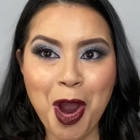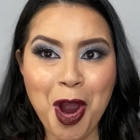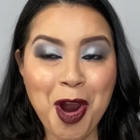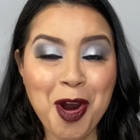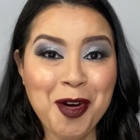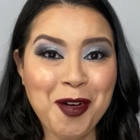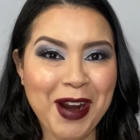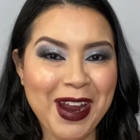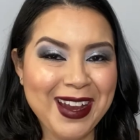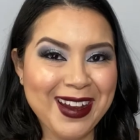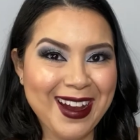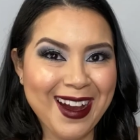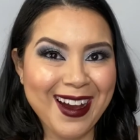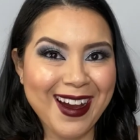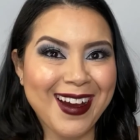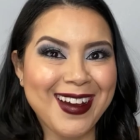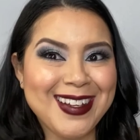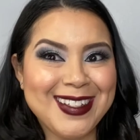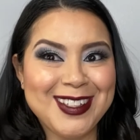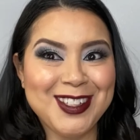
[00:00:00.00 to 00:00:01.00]
All right,
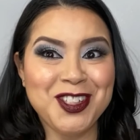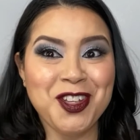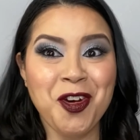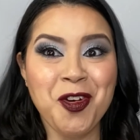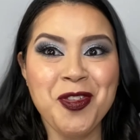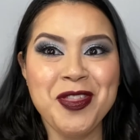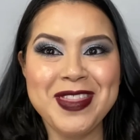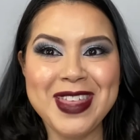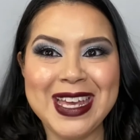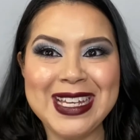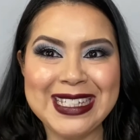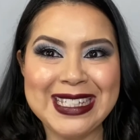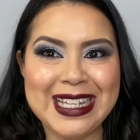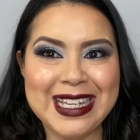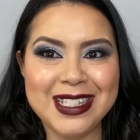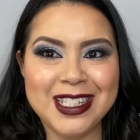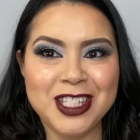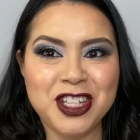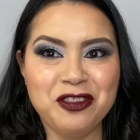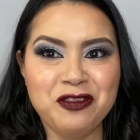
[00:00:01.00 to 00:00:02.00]
guys, so this
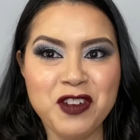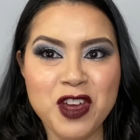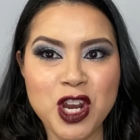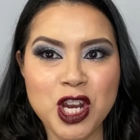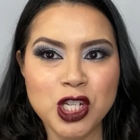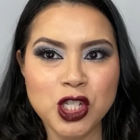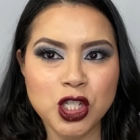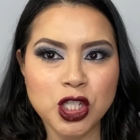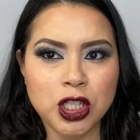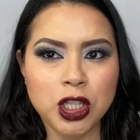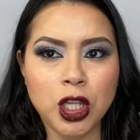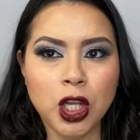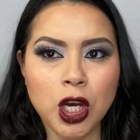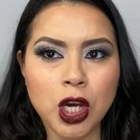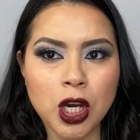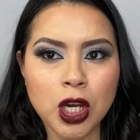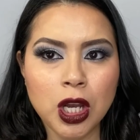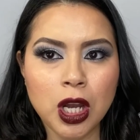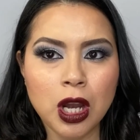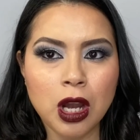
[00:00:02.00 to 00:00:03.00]
is the finished
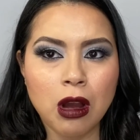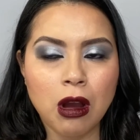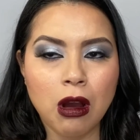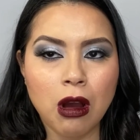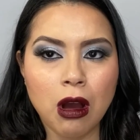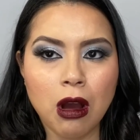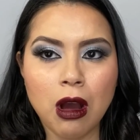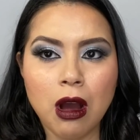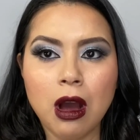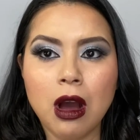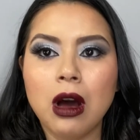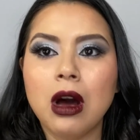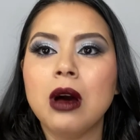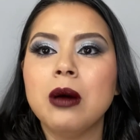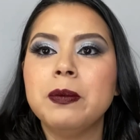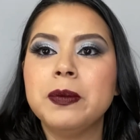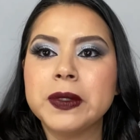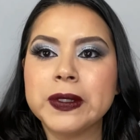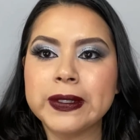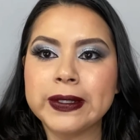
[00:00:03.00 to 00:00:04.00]
look.
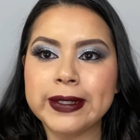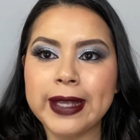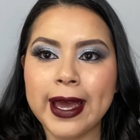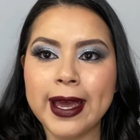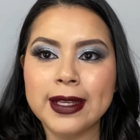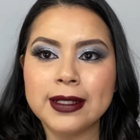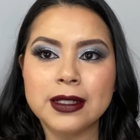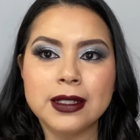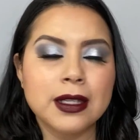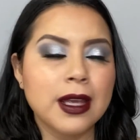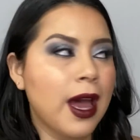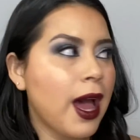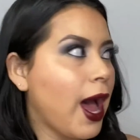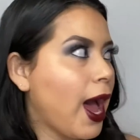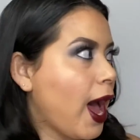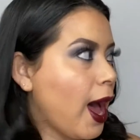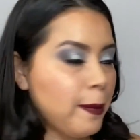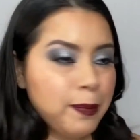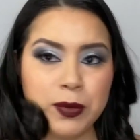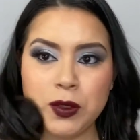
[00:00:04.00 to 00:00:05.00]

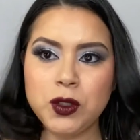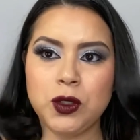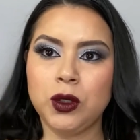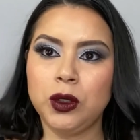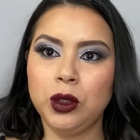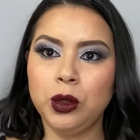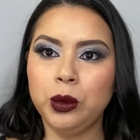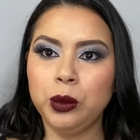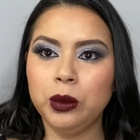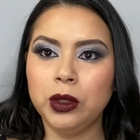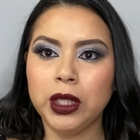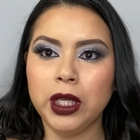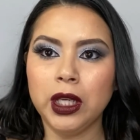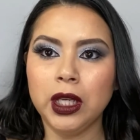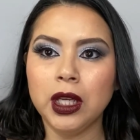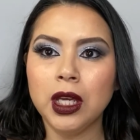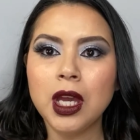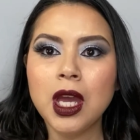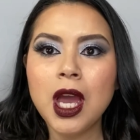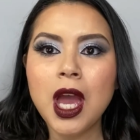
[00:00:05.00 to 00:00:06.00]
Obsessed,
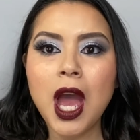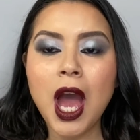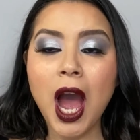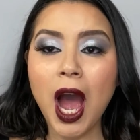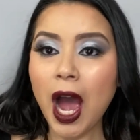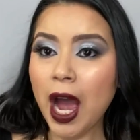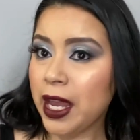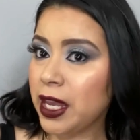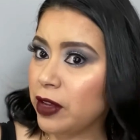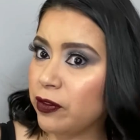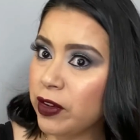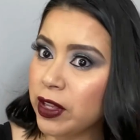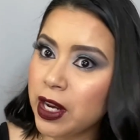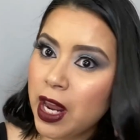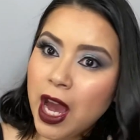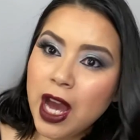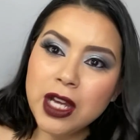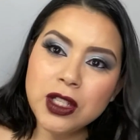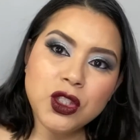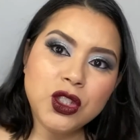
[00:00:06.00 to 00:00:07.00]
absolutely. I even
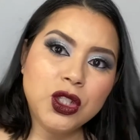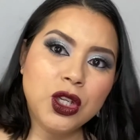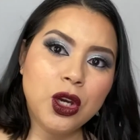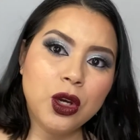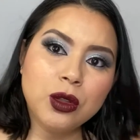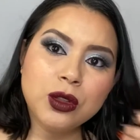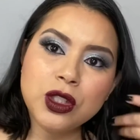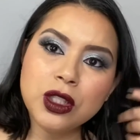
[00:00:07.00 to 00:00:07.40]
had to go